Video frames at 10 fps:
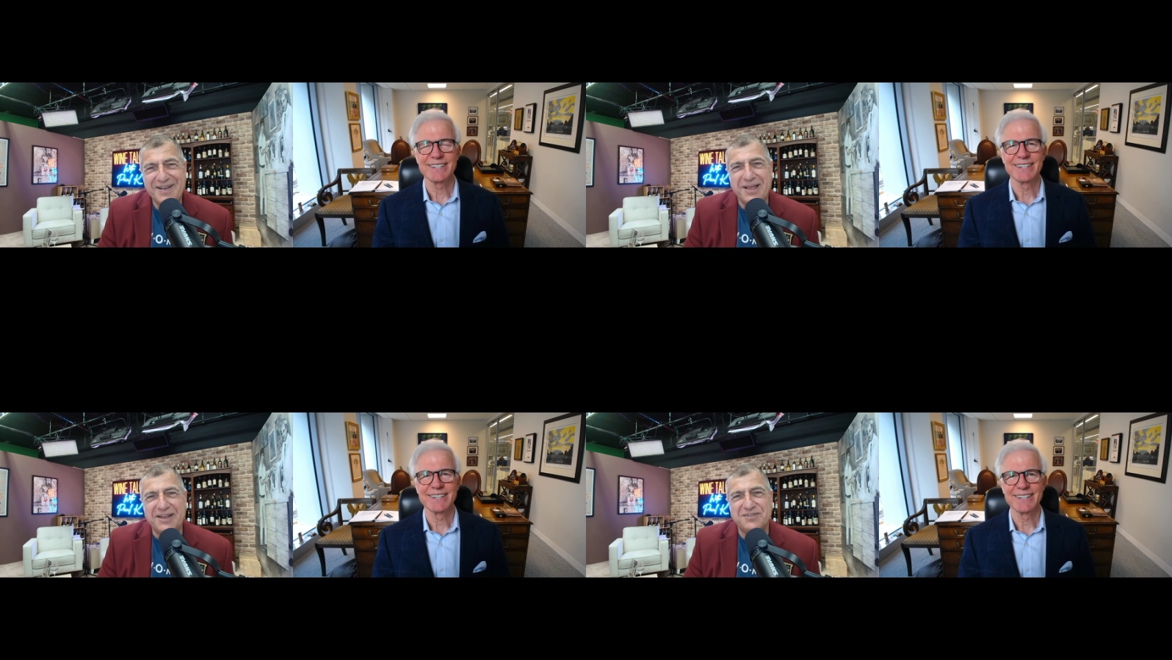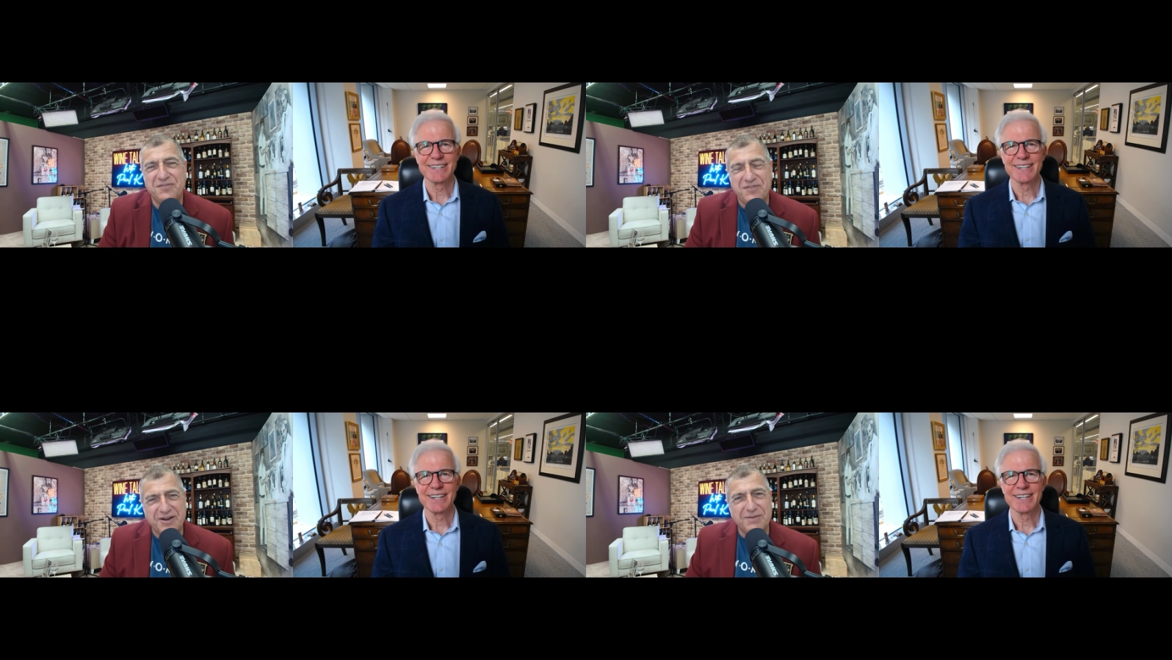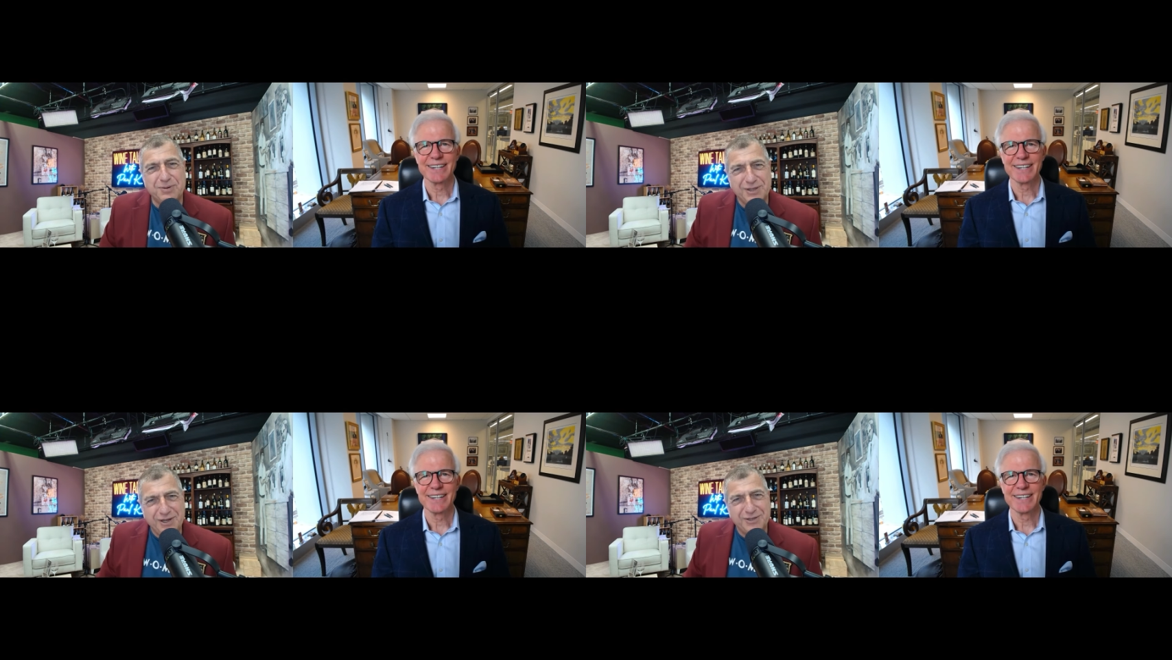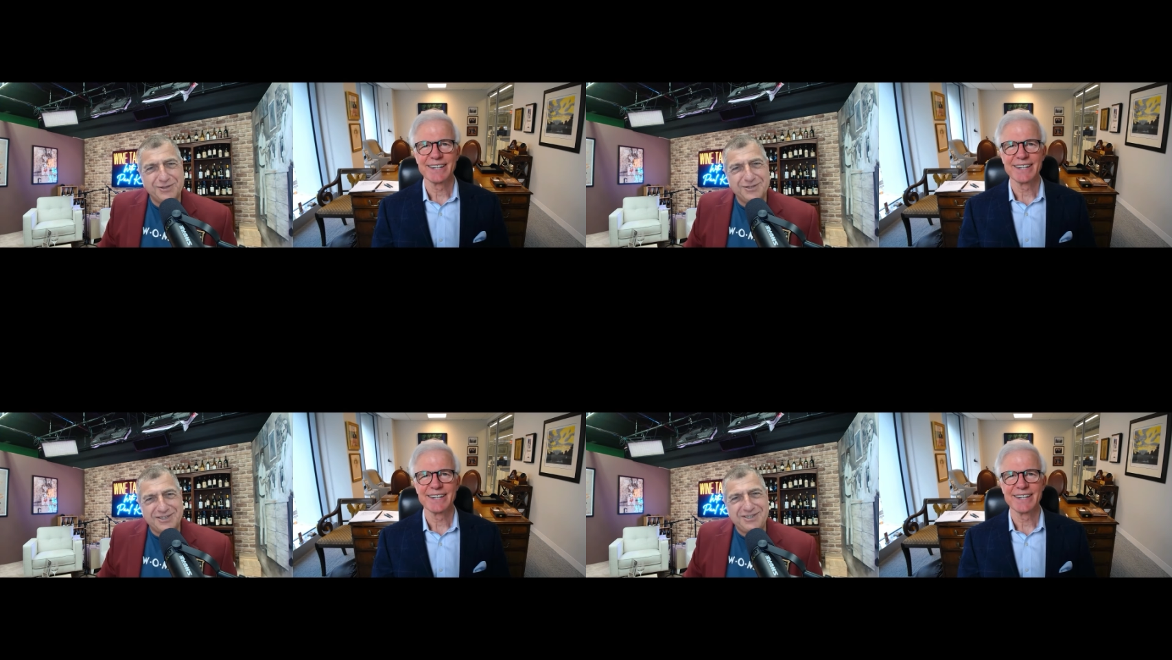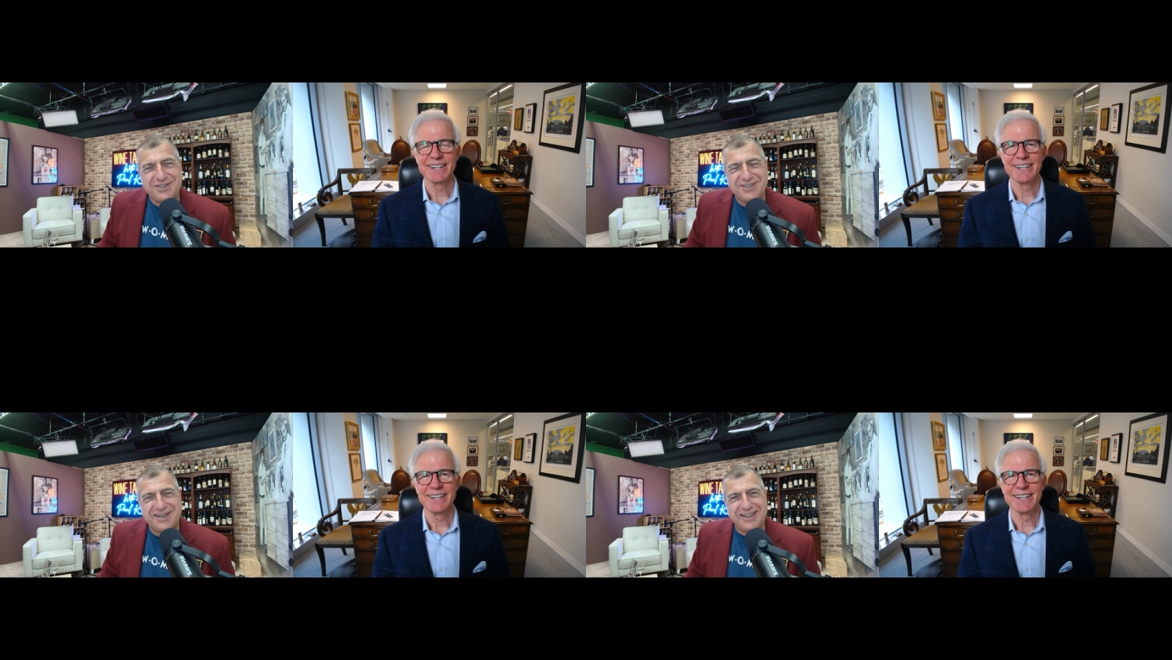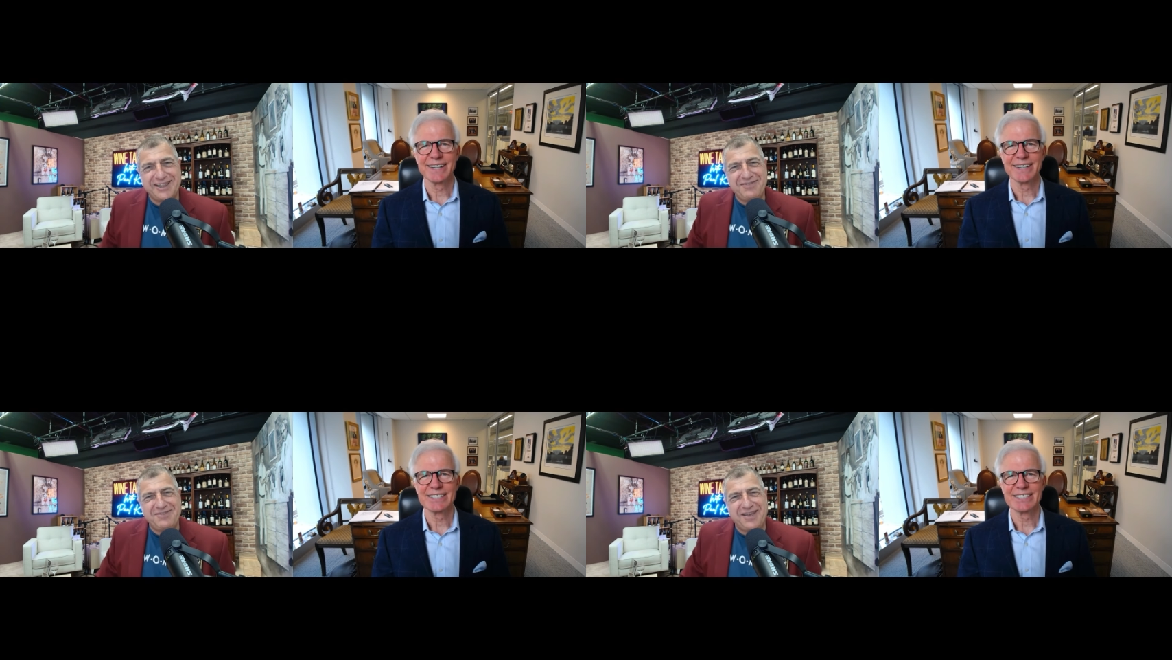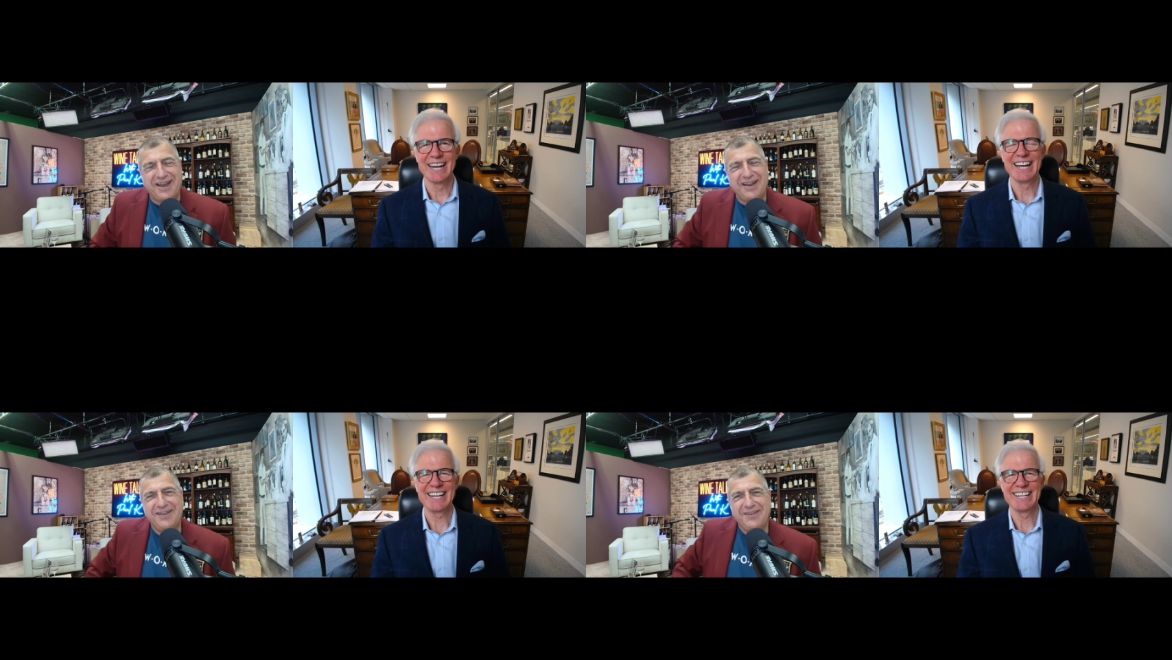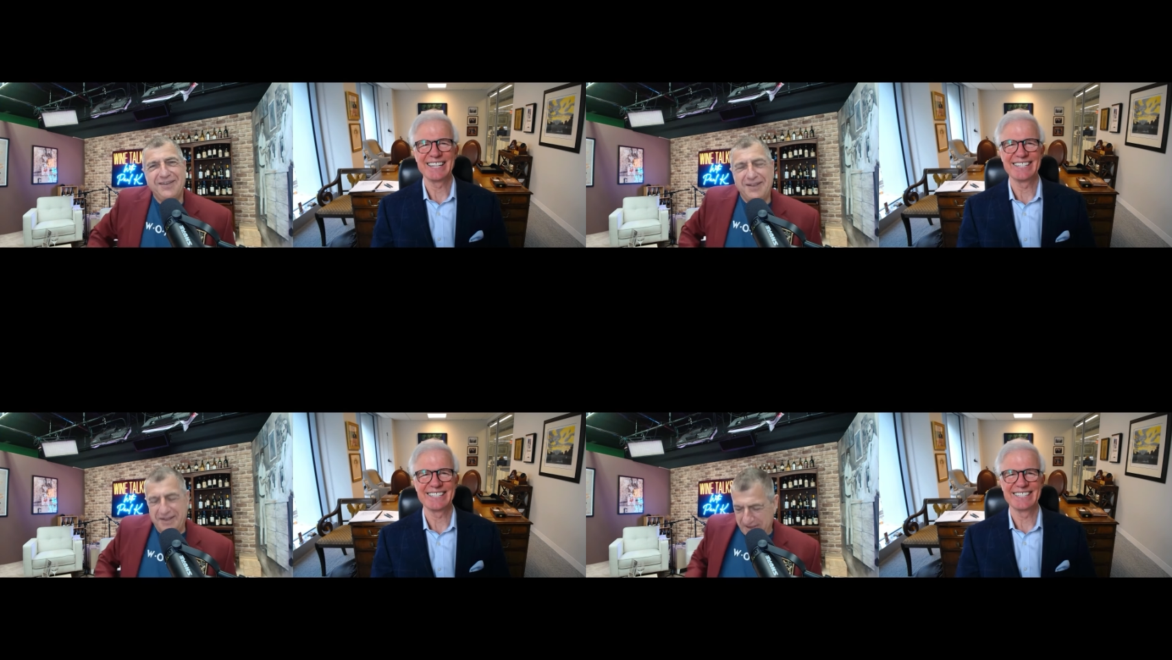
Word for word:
Speaker 1: that's a very political decision. I love that.